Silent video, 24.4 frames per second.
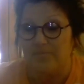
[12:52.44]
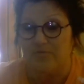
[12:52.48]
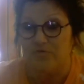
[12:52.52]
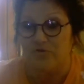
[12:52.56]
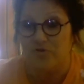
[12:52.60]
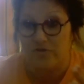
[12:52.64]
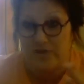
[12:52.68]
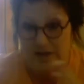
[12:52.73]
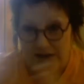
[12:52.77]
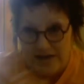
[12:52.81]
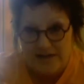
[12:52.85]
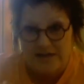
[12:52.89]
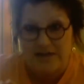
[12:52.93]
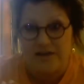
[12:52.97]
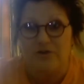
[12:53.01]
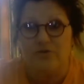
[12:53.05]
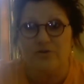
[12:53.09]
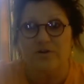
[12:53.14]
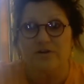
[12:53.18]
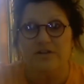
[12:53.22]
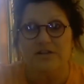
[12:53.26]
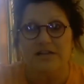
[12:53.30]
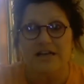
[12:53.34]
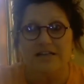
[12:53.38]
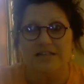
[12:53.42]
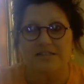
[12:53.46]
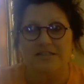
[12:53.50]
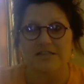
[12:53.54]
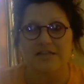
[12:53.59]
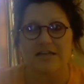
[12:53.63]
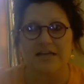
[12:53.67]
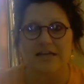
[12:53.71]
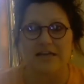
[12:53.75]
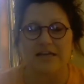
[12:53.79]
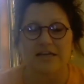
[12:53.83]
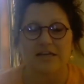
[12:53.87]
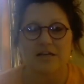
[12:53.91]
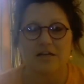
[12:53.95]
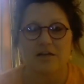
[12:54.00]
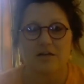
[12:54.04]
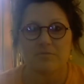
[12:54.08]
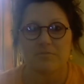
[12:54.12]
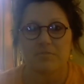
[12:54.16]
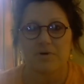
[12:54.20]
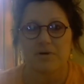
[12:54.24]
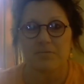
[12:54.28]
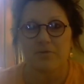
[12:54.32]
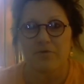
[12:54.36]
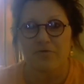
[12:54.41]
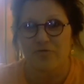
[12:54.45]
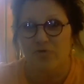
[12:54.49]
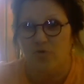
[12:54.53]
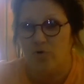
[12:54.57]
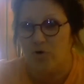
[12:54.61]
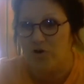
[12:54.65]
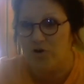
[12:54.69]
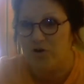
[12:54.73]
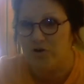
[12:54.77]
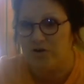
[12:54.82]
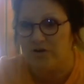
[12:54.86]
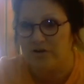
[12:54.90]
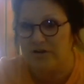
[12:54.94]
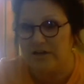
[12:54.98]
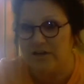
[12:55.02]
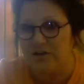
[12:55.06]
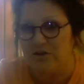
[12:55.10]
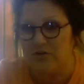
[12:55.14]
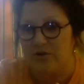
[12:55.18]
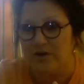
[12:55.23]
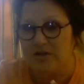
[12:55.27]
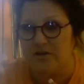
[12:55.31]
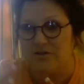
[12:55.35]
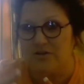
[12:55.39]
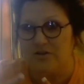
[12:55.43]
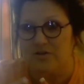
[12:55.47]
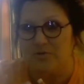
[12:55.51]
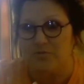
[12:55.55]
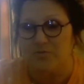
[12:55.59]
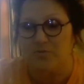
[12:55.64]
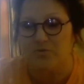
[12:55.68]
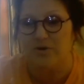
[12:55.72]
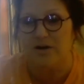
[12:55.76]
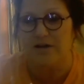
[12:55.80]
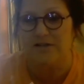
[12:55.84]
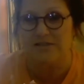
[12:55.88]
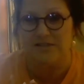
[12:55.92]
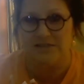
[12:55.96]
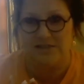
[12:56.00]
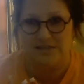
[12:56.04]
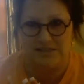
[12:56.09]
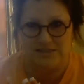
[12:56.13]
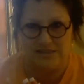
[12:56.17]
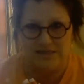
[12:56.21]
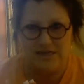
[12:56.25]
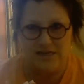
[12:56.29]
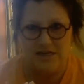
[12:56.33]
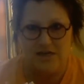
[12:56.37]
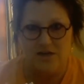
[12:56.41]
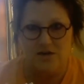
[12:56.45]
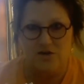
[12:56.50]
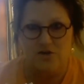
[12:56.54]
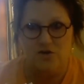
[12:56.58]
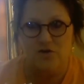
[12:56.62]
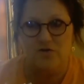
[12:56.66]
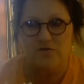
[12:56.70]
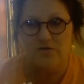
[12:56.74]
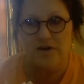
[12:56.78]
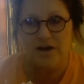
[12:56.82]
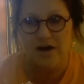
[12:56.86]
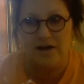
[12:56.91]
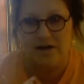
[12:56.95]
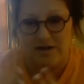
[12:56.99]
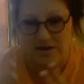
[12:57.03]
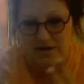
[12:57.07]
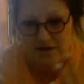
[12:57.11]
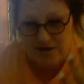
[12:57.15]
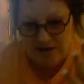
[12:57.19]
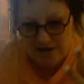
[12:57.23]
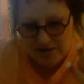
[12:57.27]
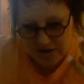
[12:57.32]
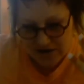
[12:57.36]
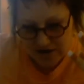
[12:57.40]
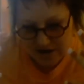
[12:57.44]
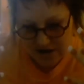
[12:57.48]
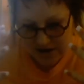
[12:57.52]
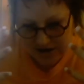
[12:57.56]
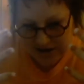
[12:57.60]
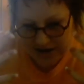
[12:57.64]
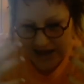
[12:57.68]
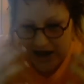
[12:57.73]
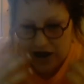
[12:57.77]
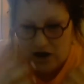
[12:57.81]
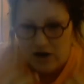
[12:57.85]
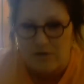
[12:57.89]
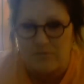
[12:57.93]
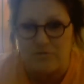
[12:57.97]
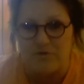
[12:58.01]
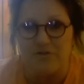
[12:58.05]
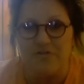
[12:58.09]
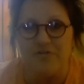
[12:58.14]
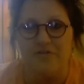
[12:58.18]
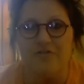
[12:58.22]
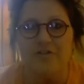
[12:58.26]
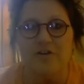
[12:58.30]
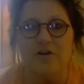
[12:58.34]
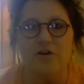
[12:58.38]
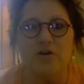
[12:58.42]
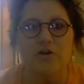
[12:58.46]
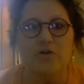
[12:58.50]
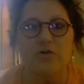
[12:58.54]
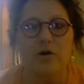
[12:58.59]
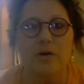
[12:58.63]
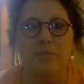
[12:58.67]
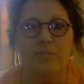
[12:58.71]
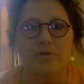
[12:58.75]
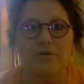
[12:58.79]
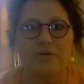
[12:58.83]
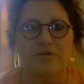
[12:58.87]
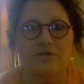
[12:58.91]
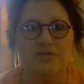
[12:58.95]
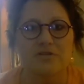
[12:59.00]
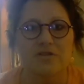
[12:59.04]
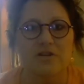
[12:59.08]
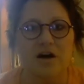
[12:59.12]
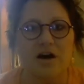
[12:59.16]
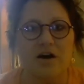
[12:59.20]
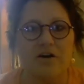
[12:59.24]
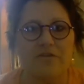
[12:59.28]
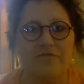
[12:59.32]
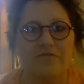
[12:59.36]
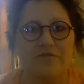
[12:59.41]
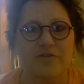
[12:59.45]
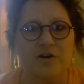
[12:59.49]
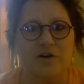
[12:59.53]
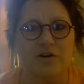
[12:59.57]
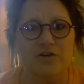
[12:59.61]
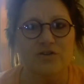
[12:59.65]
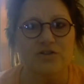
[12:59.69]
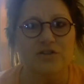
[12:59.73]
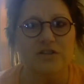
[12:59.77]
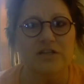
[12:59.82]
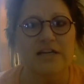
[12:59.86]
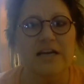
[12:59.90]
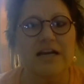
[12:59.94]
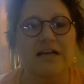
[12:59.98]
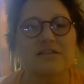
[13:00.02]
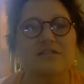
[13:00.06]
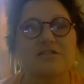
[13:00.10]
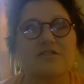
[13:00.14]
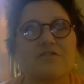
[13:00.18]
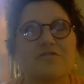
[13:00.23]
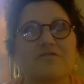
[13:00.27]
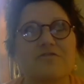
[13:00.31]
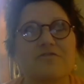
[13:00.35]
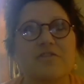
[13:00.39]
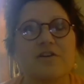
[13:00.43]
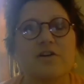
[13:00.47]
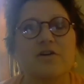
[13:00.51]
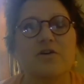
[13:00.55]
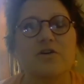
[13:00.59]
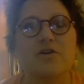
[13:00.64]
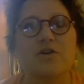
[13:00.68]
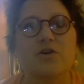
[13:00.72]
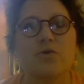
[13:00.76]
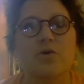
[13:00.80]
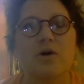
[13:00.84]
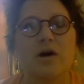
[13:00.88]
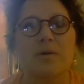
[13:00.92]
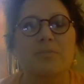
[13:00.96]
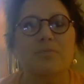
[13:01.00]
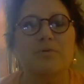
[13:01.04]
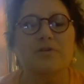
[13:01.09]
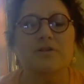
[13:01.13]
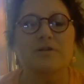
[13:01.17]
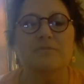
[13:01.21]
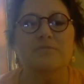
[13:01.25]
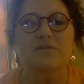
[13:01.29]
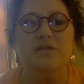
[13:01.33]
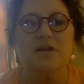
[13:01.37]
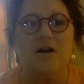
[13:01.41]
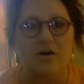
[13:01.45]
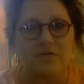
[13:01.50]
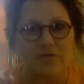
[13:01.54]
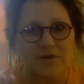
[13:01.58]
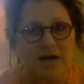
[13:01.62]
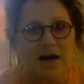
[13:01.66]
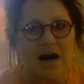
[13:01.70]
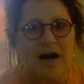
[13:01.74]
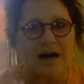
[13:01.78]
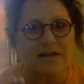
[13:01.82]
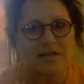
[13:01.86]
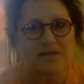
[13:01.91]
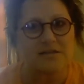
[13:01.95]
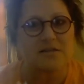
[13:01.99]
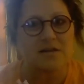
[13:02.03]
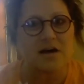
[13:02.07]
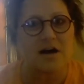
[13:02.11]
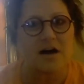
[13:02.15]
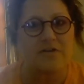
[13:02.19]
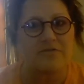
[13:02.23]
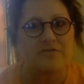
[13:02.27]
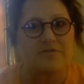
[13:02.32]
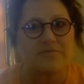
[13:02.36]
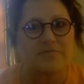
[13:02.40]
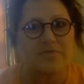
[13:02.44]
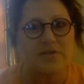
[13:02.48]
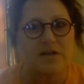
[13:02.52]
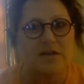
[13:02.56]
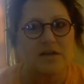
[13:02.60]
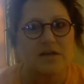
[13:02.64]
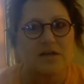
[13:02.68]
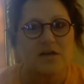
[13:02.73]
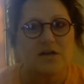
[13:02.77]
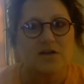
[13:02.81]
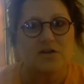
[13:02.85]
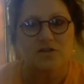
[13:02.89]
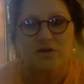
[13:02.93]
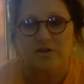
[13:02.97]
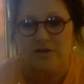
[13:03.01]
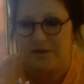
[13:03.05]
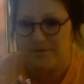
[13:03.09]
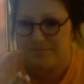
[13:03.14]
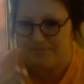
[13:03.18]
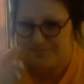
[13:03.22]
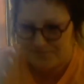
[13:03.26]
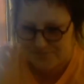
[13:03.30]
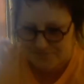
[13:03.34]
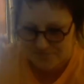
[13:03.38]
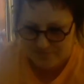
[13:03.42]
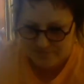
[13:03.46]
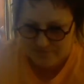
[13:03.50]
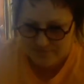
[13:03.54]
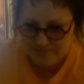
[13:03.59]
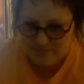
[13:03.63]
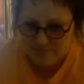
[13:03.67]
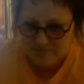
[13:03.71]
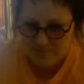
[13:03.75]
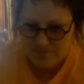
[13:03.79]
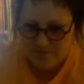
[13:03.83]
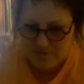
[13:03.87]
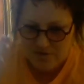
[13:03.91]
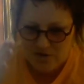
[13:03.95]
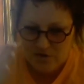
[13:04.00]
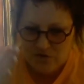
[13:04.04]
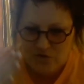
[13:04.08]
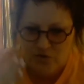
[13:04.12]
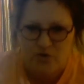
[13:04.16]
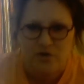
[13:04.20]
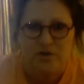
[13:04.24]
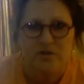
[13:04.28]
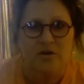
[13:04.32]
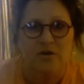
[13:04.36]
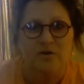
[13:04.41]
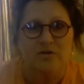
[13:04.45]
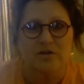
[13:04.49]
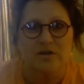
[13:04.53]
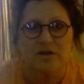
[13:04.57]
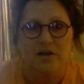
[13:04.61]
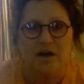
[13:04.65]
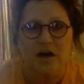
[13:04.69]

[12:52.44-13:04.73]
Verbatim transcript: so they can enter into destiny. But before you can enter into the presence, you've got to allow him to fill you up with his love first. He has to fill you up with himself. God is love so that you can learn to